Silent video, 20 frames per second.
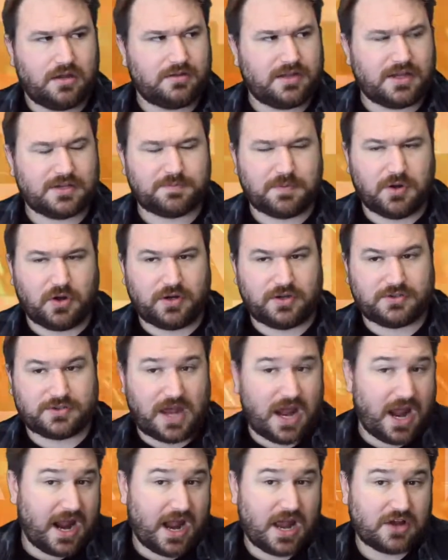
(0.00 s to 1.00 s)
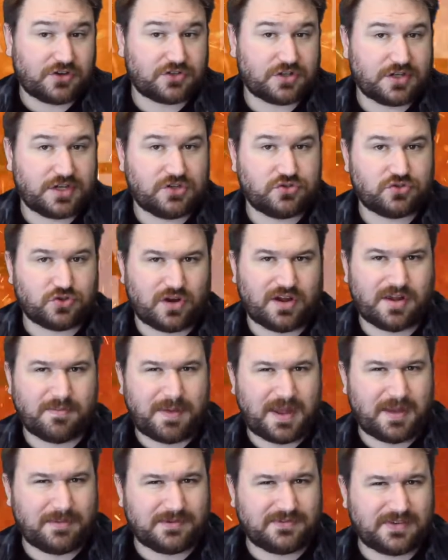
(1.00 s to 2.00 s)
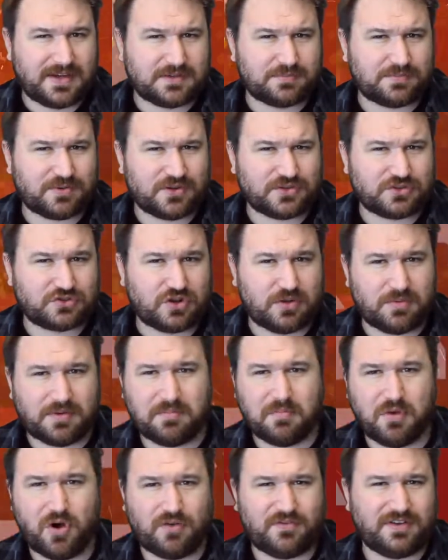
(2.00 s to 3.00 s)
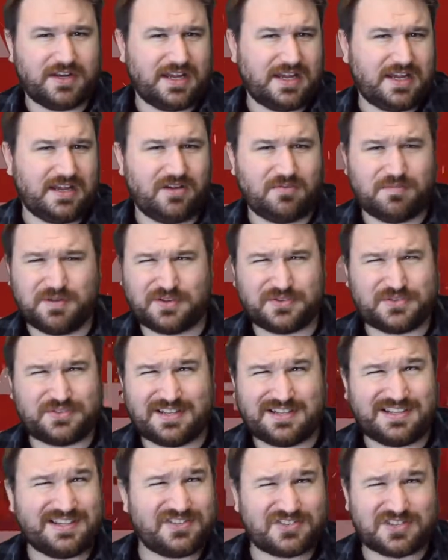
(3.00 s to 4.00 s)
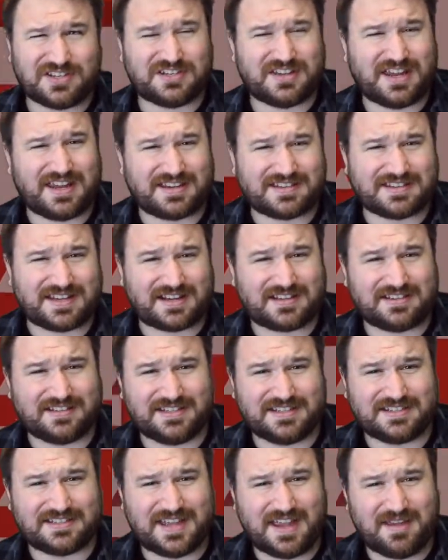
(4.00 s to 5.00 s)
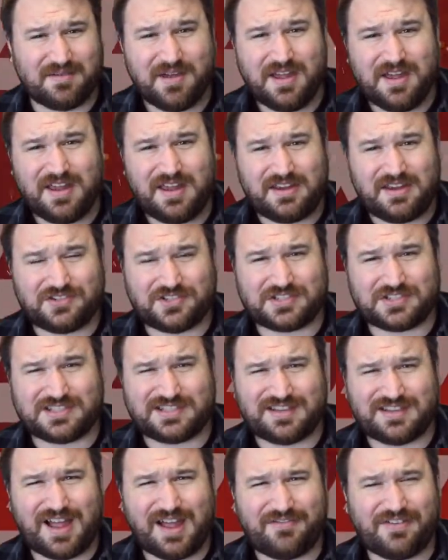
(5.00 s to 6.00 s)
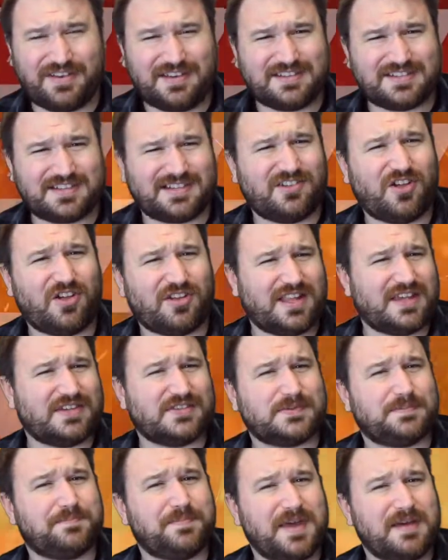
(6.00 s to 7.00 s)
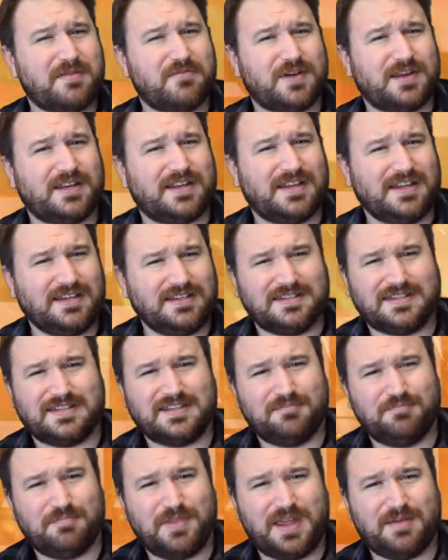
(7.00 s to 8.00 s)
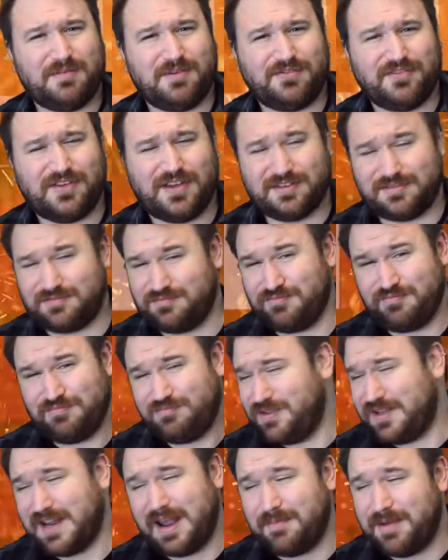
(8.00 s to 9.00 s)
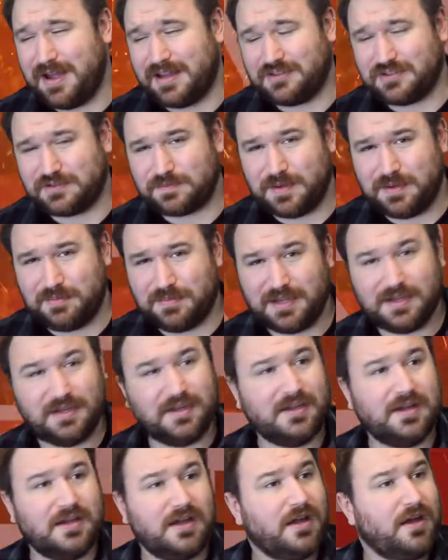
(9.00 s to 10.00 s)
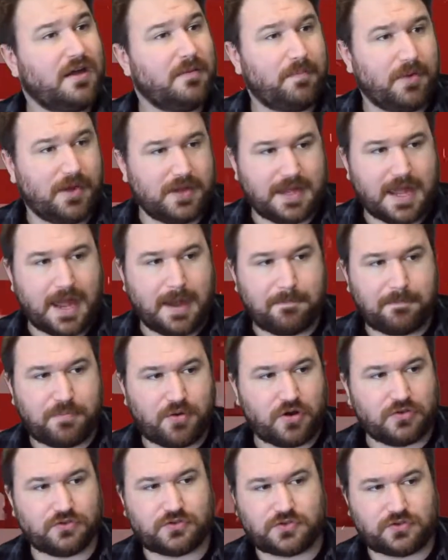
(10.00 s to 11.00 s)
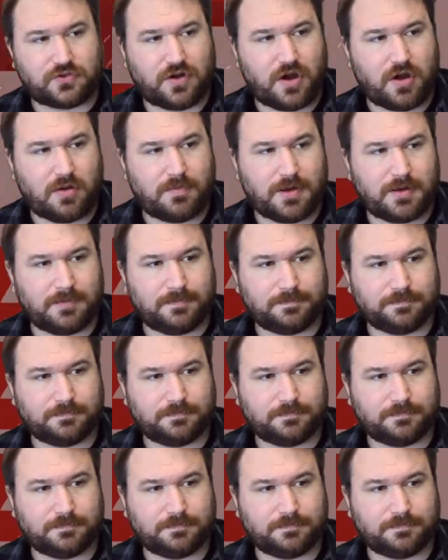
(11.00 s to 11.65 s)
let's be honest, I actually enjoy a babyface Braun Strowman more than a heel, because they're literally exactly the same. It's just, I think there's a lot less spit when he's babyface. But that might just be me. But yeah, Braun Strowman.